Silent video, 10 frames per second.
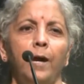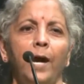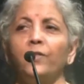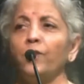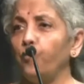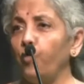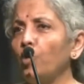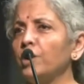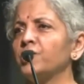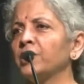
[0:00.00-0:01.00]
And the
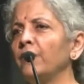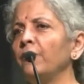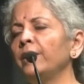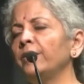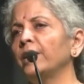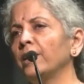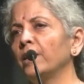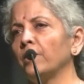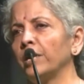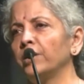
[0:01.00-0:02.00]
focus given in
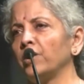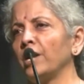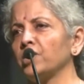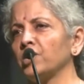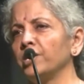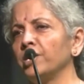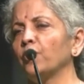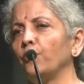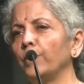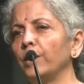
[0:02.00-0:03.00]
the International Year
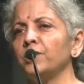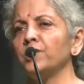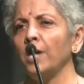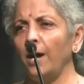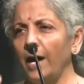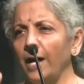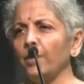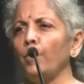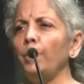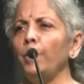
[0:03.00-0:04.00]
of Millets, I
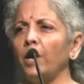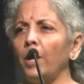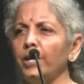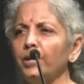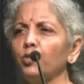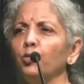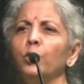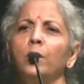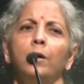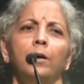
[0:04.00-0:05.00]
remember coming to
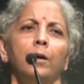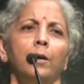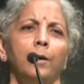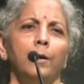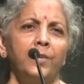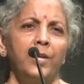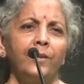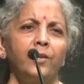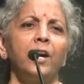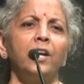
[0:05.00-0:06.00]
the
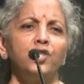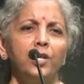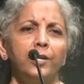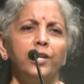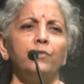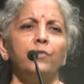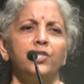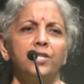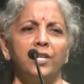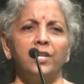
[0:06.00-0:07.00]
Agricultural
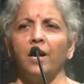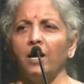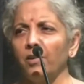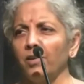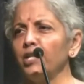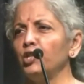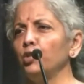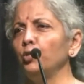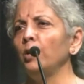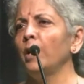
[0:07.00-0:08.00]
University in
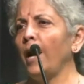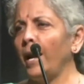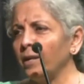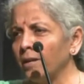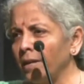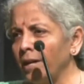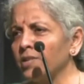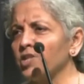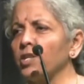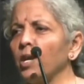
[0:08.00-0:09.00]
Raichur and
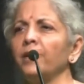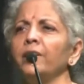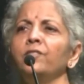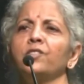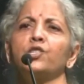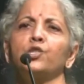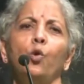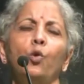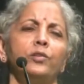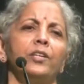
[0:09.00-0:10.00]
kick-starting this
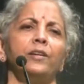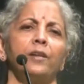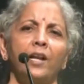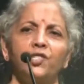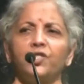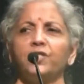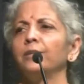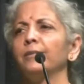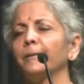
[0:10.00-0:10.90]
whole thing last year.